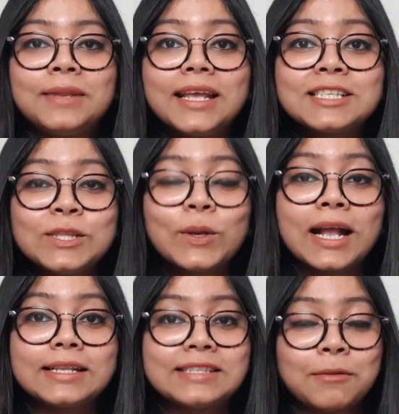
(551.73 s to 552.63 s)
let's look
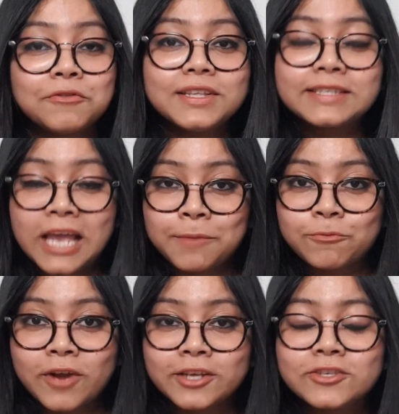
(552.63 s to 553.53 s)
at some of this CAPE
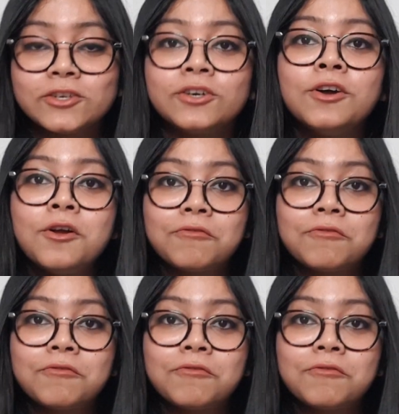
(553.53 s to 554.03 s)
ratio